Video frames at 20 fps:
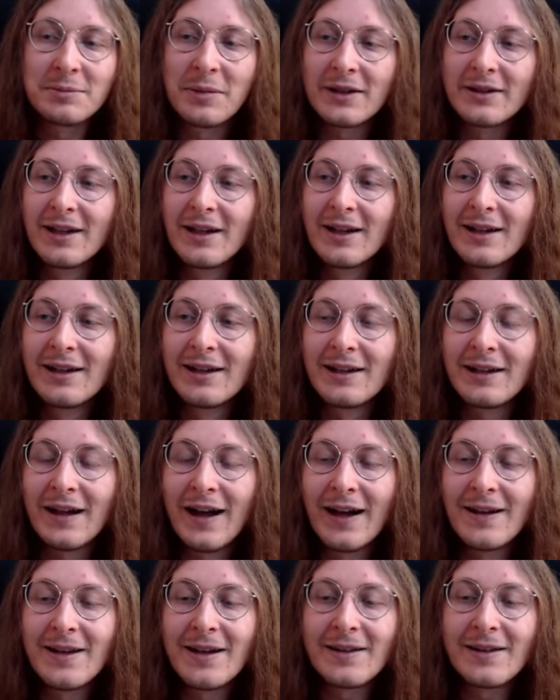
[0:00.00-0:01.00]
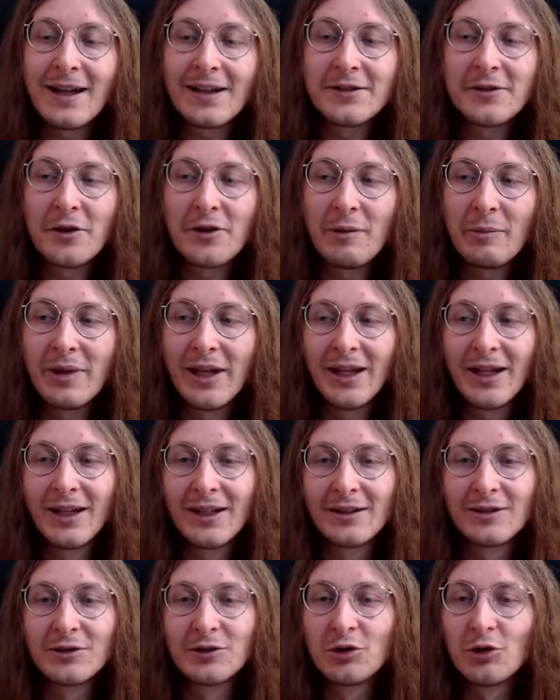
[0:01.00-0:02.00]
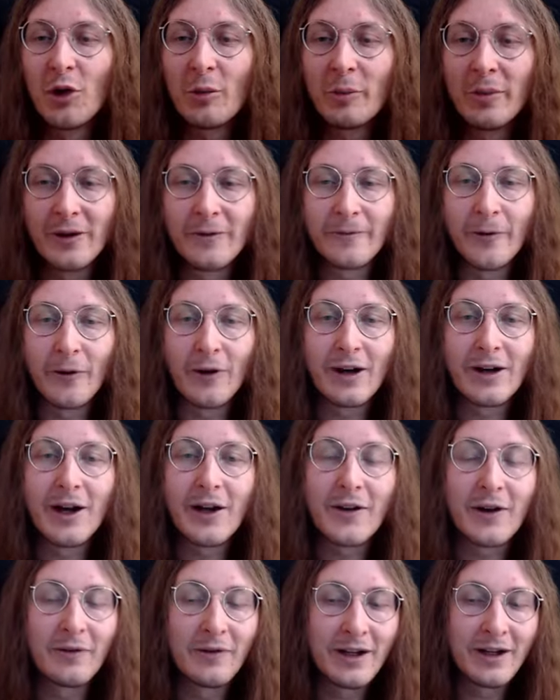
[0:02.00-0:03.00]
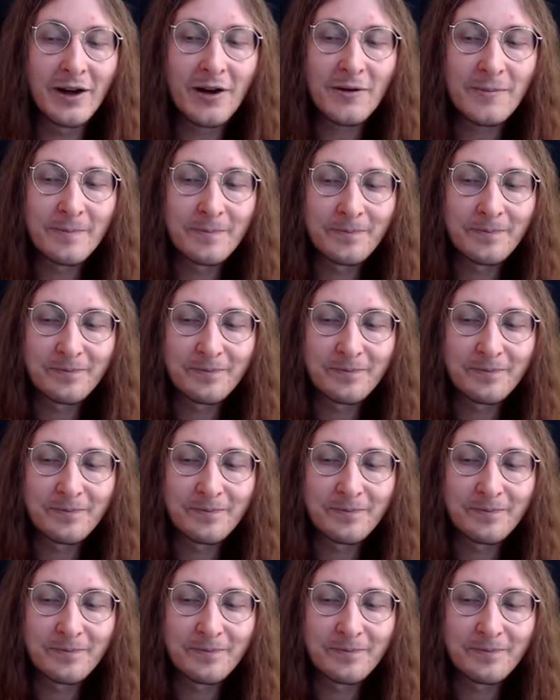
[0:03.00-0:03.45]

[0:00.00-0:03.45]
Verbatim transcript: But I think that's gonna be topic for another video.